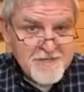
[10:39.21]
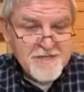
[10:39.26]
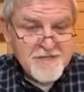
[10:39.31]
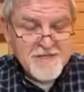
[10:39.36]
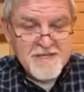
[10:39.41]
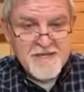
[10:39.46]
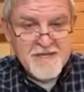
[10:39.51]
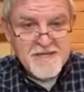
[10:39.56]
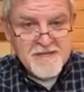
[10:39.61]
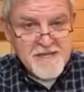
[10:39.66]

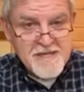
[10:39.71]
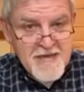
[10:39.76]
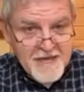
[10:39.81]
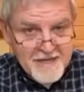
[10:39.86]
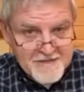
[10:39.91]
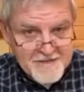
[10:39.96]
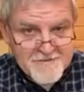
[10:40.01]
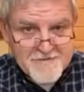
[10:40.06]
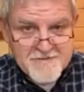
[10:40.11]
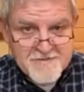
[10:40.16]
and
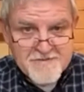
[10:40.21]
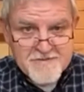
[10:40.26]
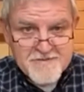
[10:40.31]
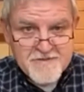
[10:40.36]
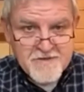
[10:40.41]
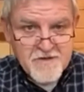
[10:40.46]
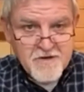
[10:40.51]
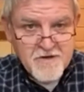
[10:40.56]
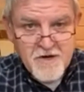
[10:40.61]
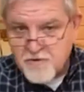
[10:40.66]
yet
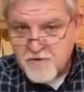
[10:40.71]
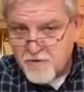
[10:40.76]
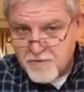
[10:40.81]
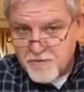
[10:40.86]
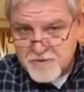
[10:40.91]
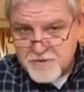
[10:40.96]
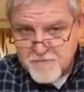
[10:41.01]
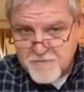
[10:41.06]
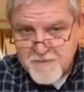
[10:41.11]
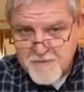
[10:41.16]
God holds
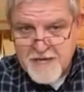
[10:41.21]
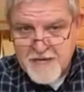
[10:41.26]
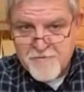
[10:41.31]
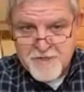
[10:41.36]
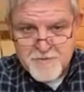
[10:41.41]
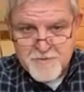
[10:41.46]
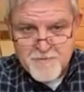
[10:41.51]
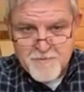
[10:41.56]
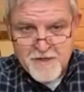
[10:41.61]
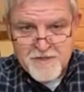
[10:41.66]
the man
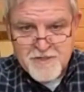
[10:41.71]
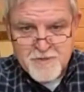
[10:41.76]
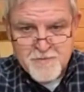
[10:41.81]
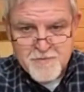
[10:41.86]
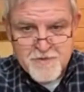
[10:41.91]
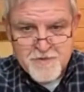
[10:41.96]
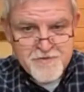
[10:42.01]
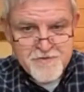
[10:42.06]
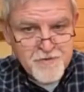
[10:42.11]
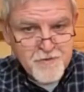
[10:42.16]
responsible
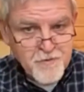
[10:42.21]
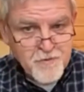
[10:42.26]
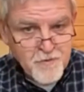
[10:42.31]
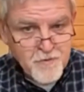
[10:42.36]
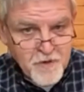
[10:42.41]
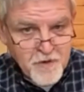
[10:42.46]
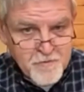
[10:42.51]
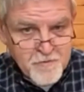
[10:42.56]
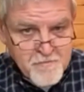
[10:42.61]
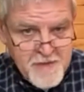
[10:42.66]
through
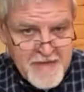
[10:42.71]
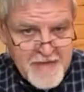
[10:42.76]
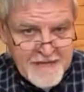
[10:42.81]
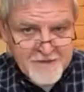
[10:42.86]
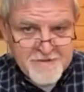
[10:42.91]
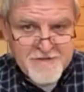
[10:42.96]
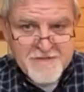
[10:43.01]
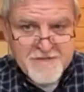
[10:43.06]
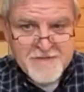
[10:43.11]
one man.